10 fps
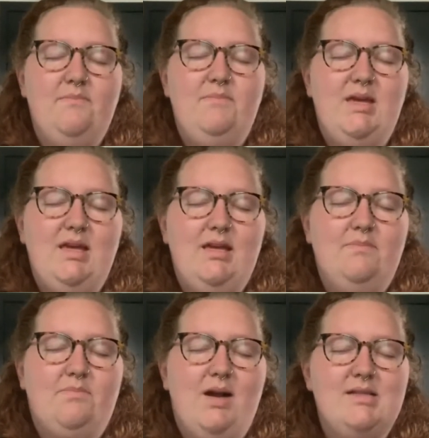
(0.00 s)

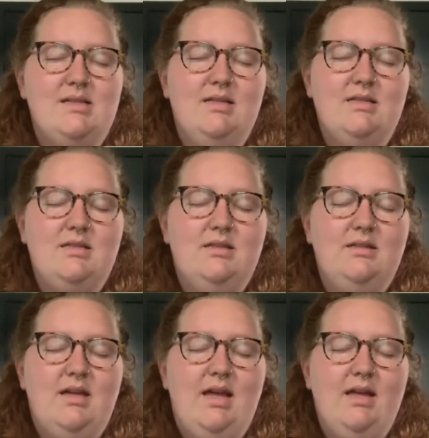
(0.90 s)
be present
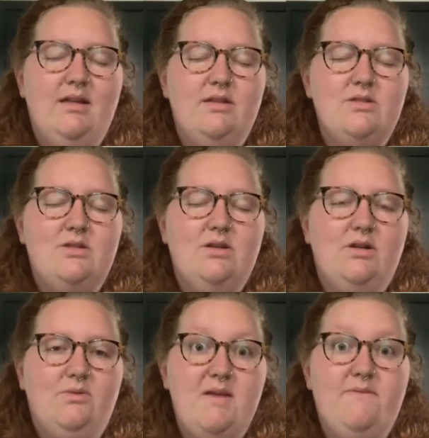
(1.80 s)
and
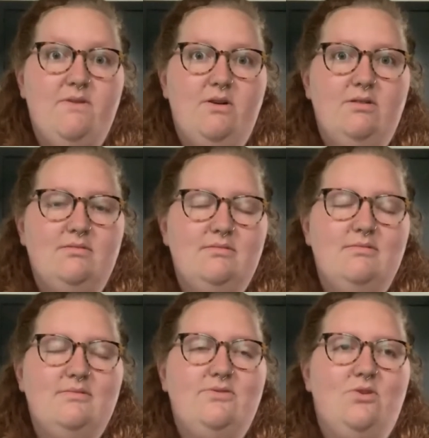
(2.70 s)
grateful
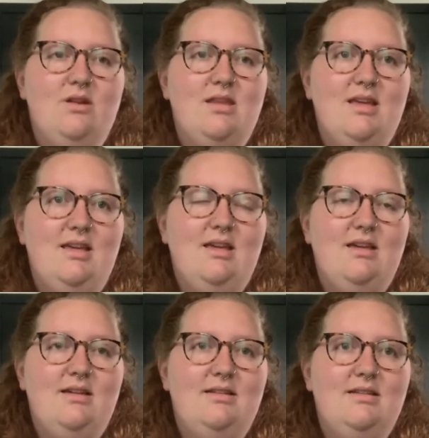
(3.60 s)
for the
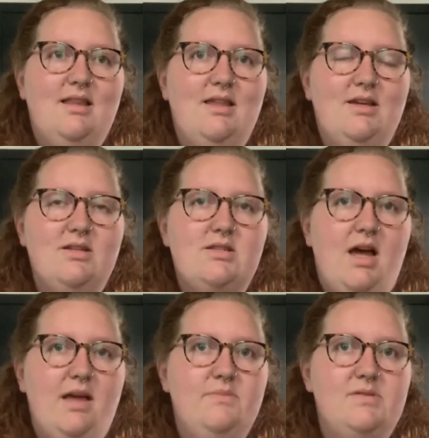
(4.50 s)
good
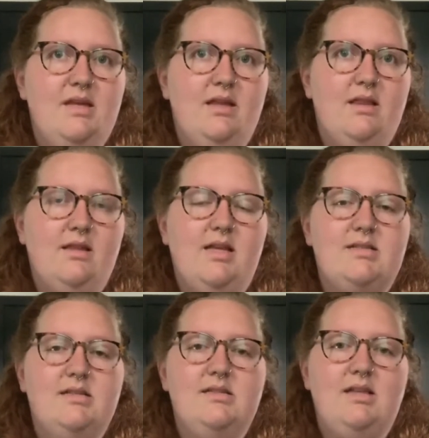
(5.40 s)
times and the
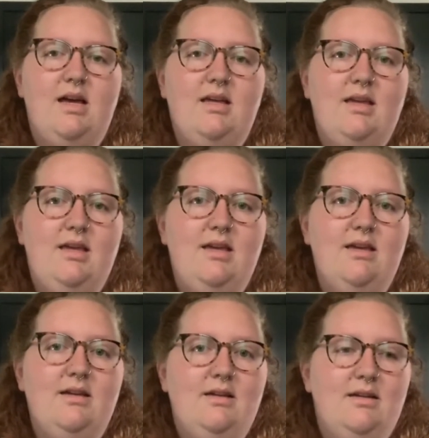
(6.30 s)
lessons that
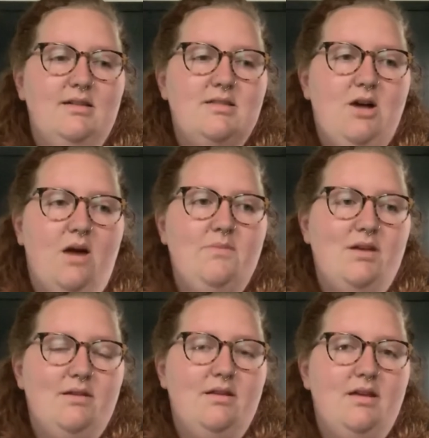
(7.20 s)
he taught
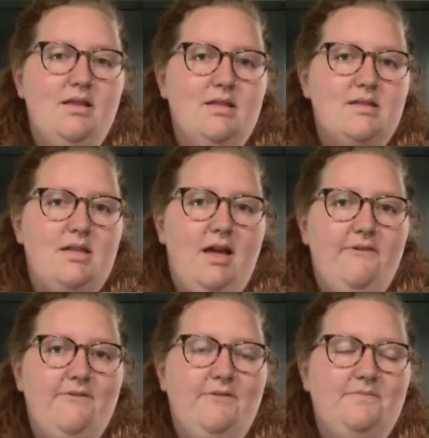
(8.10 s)
me in this
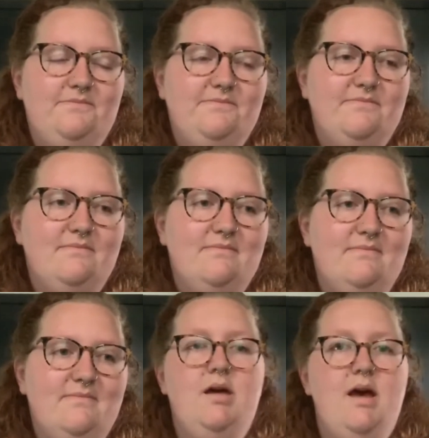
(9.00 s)
life.
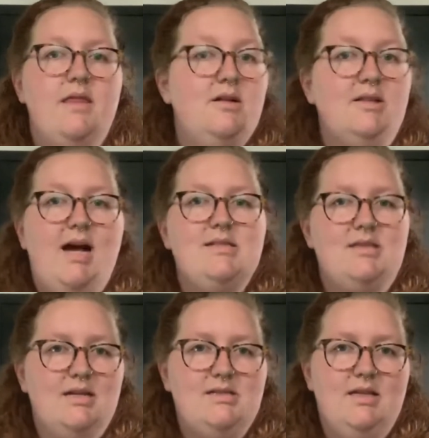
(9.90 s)
The last
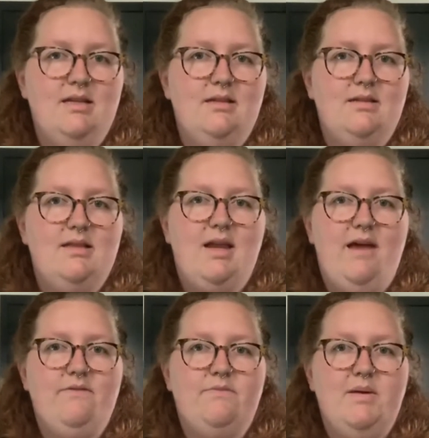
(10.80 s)
lesson that
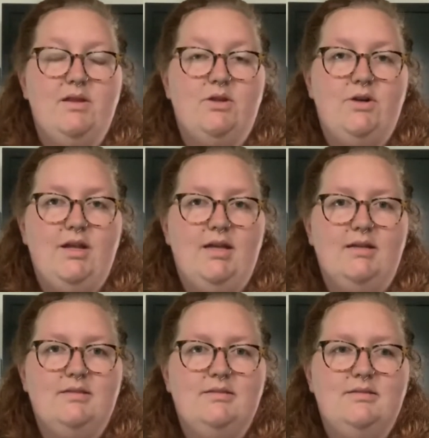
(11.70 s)
I've been
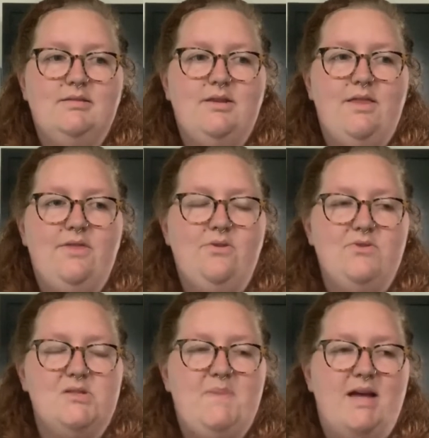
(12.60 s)
learning through
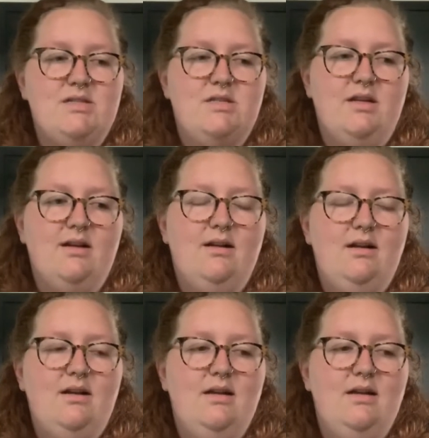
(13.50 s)
this past year